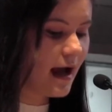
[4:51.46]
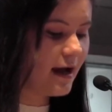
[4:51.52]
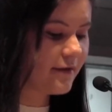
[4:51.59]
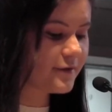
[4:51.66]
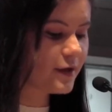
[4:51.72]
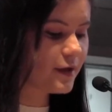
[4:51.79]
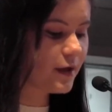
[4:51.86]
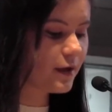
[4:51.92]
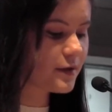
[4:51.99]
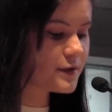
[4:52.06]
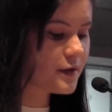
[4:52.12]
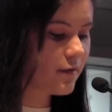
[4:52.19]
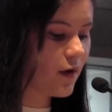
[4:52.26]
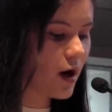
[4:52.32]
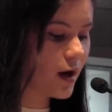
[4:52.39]
After years
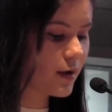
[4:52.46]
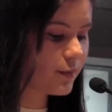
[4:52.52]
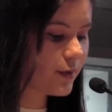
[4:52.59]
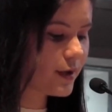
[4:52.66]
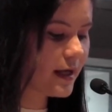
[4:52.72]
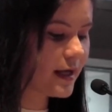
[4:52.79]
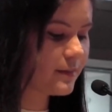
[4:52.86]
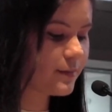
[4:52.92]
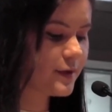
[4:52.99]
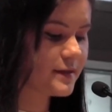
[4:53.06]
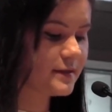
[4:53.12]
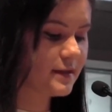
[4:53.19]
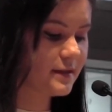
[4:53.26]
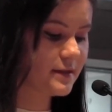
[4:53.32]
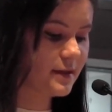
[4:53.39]
of hard work and
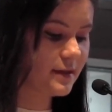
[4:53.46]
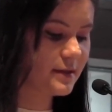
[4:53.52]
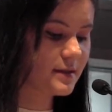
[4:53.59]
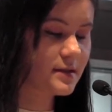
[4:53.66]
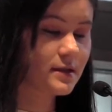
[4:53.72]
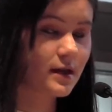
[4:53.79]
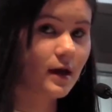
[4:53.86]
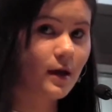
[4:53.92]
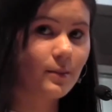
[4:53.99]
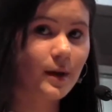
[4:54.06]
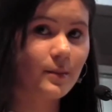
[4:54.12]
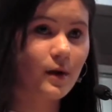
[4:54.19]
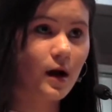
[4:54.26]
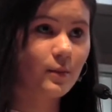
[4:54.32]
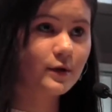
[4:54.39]
persistence,
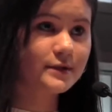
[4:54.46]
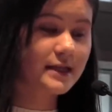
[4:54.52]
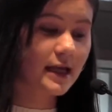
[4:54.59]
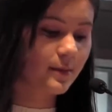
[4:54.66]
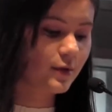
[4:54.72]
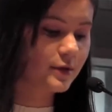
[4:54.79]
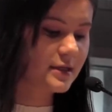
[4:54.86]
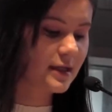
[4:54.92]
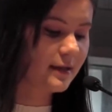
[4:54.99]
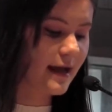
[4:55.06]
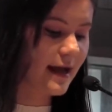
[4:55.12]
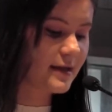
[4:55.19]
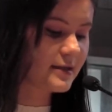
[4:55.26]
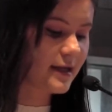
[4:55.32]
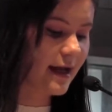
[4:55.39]
my mom was able to
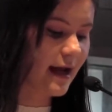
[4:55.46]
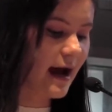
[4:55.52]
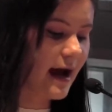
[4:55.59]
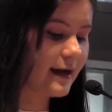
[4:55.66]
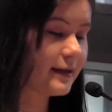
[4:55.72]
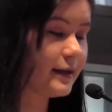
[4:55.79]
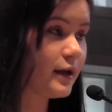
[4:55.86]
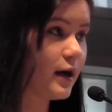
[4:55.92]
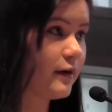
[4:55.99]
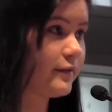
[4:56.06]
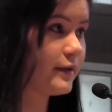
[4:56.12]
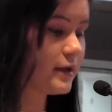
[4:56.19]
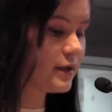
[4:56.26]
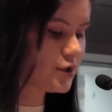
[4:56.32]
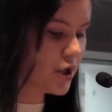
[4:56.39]
land a highly
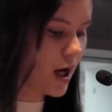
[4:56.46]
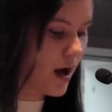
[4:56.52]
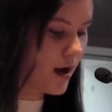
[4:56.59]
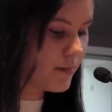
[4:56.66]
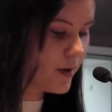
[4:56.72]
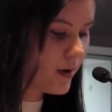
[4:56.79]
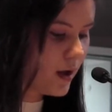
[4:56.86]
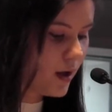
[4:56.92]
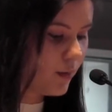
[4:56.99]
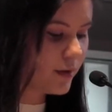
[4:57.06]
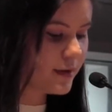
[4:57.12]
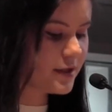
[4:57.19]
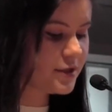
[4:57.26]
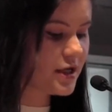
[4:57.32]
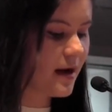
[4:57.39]
coveted job
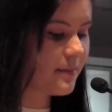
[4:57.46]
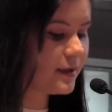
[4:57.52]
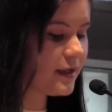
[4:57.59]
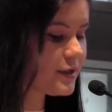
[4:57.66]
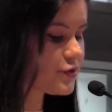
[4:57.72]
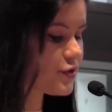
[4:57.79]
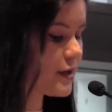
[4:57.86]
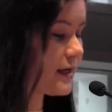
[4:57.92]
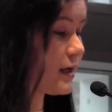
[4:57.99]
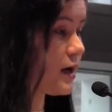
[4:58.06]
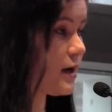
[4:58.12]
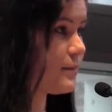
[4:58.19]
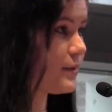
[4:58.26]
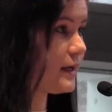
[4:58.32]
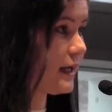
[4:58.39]
with a Japanese trading
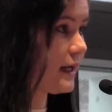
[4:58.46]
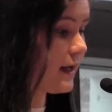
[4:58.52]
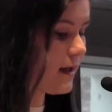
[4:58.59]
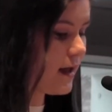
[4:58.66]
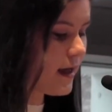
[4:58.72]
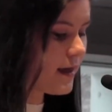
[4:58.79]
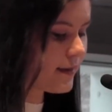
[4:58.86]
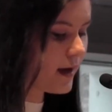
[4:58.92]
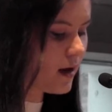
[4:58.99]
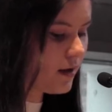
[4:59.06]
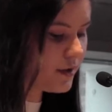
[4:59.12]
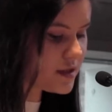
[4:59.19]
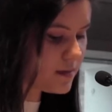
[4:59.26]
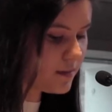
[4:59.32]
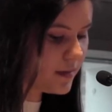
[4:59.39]
company that
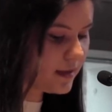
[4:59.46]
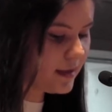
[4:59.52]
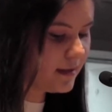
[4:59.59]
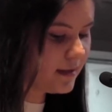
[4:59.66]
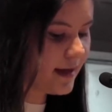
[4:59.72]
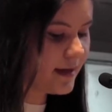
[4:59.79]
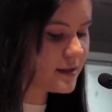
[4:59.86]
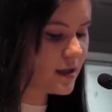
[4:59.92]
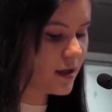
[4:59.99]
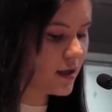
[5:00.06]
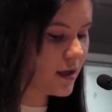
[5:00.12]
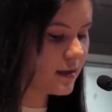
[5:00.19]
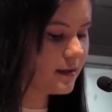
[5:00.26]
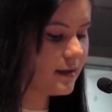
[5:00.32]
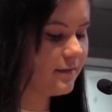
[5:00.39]
ultimately led to
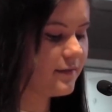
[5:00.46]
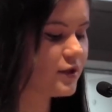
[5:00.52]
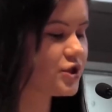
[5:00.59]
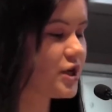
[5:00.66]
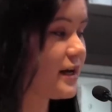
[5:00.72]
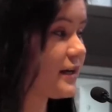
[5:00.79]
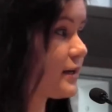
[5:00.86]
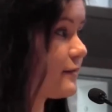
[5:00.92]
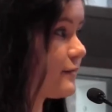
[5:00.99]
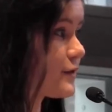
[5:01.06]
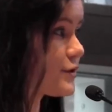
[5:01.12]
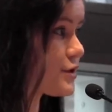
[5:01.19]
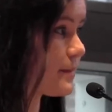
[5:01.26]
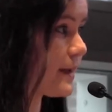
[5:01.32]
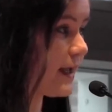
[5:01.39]
her leaving China for
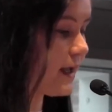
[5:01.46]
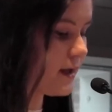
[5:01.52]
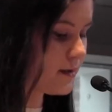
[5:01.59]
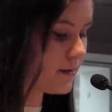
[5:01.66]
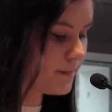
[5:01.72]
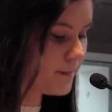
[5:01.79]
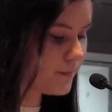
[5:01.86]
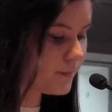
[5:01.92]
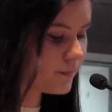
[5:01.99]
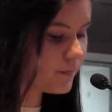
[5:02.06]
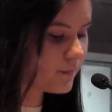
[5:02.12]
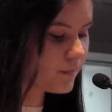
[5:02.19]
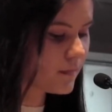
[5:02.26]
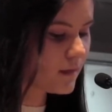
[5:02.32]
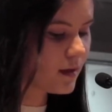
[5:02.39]
Japan.
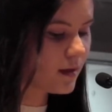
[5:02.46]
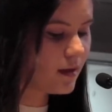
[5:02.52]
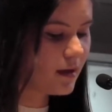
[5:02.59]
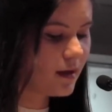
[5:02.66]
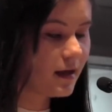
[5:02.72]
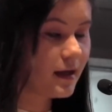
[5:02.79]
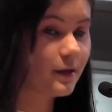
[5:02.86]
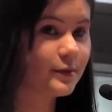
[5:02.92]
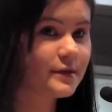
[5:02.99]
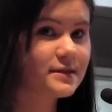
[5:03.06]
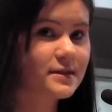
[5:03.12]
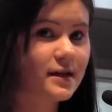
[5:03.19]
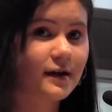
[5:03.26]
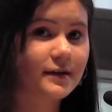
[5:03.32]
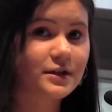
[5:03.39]
It was
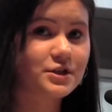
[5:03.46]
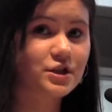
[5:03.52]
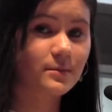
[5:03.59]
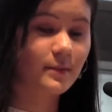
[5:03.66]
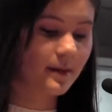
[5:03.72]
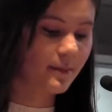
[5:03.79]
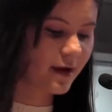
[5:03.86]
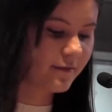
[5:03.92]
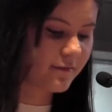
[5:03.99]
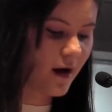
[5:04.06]
there that she met my